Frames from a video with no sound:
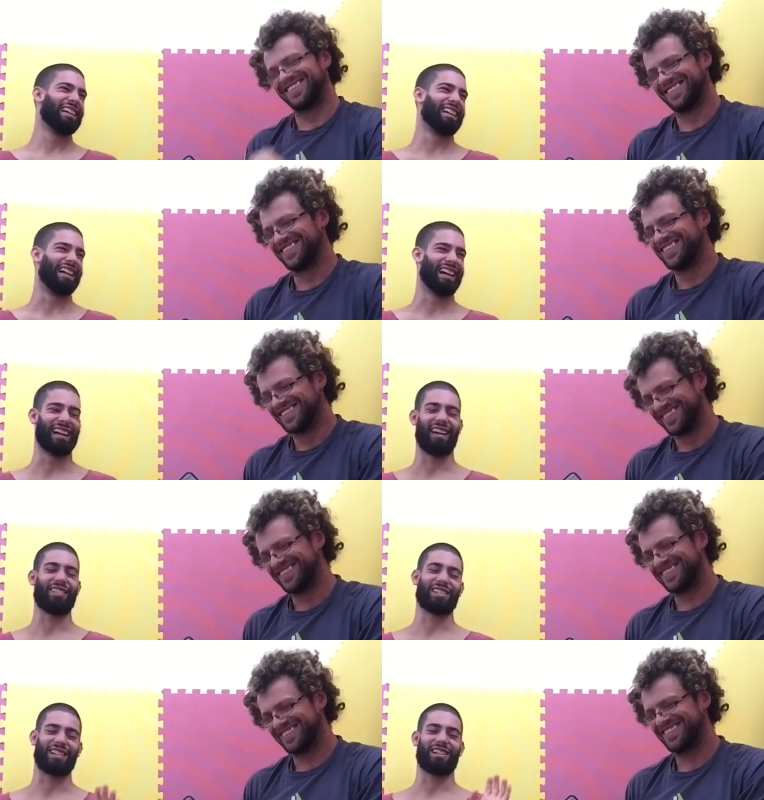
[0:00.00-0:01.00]
Speaker 1: Like, I
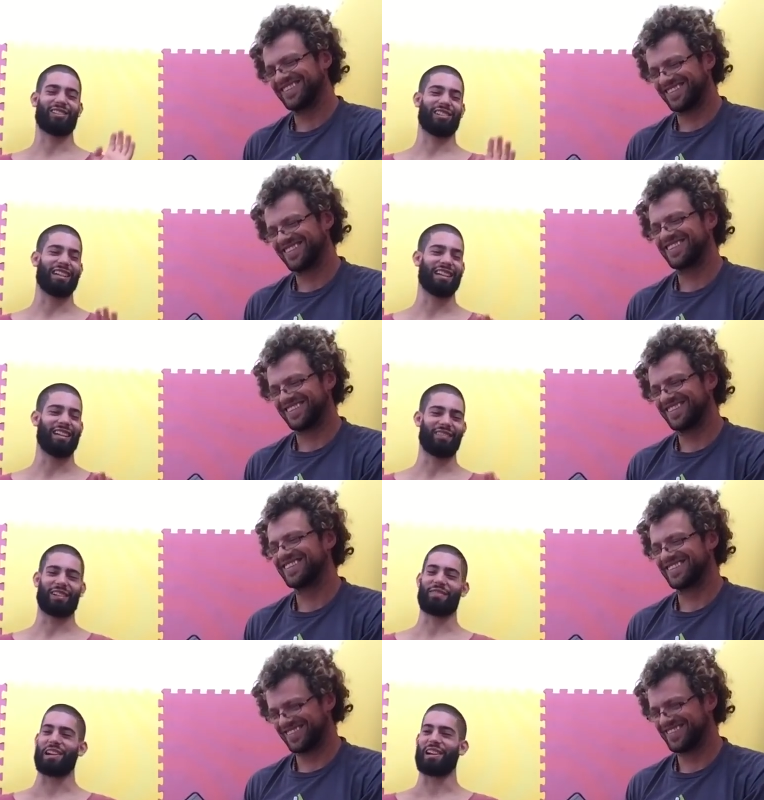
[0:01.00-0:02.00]
was there to eat, I'm
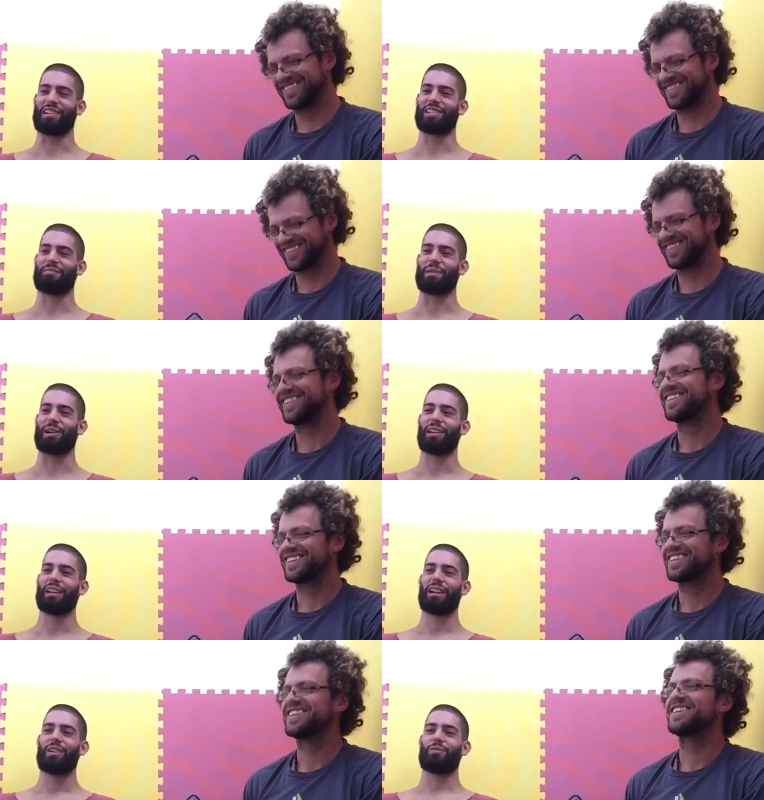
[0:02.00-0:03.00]
gonna be honest, but
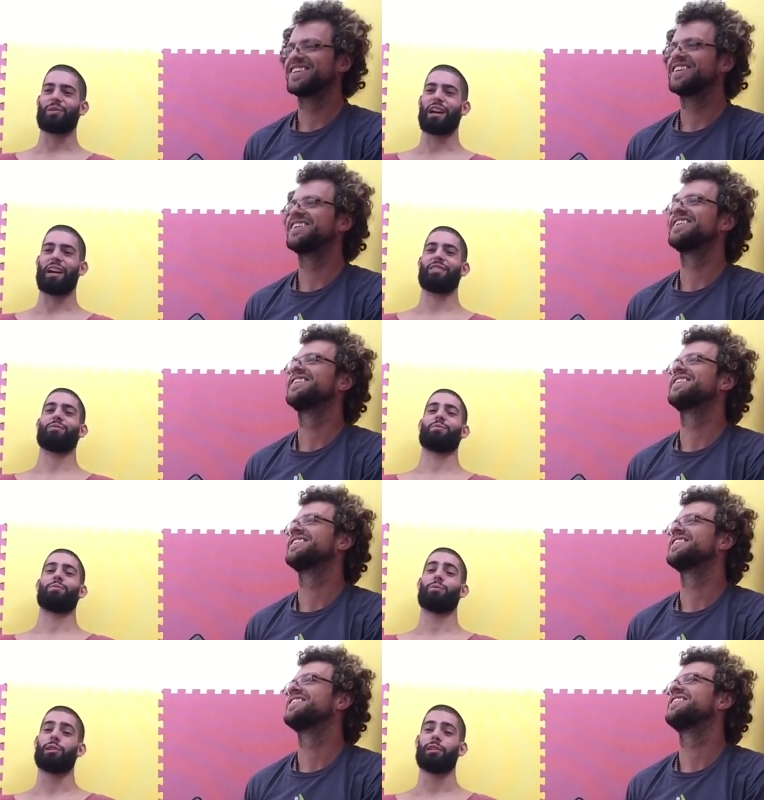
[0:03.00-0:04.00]
we had
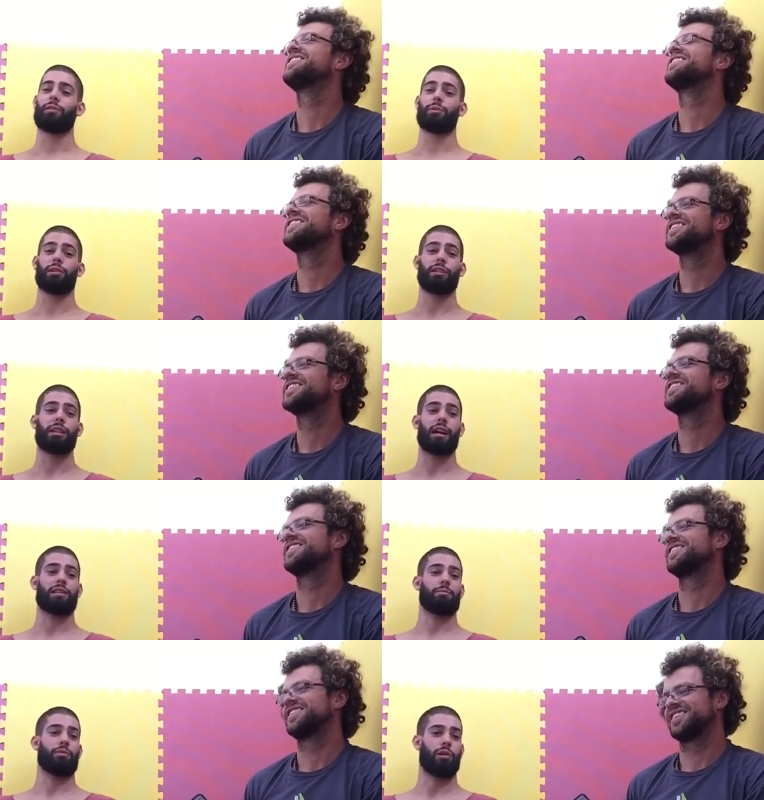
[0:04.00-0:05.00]
really, really
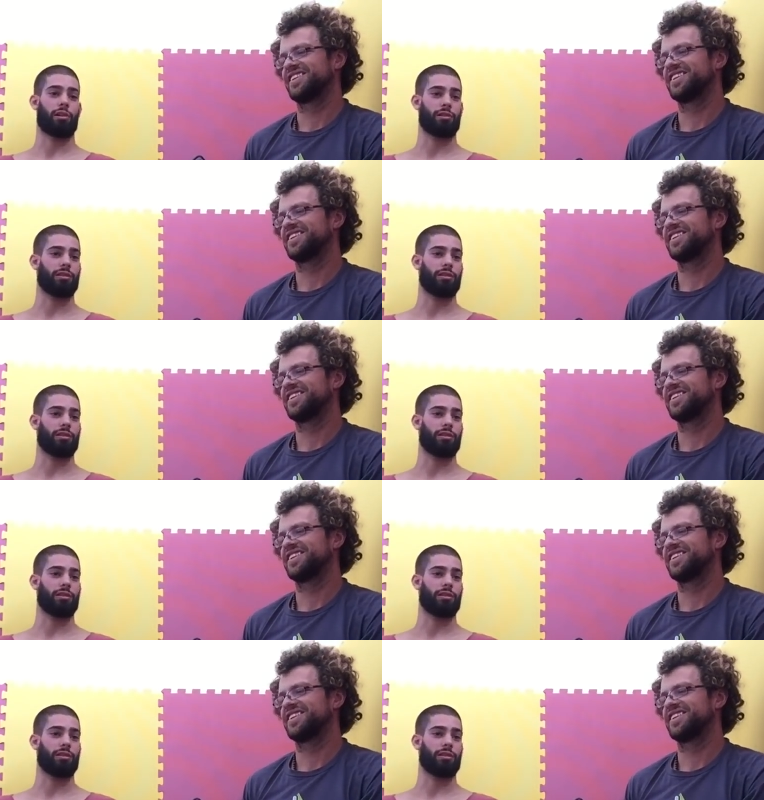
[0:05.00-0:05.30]
nice Moroccan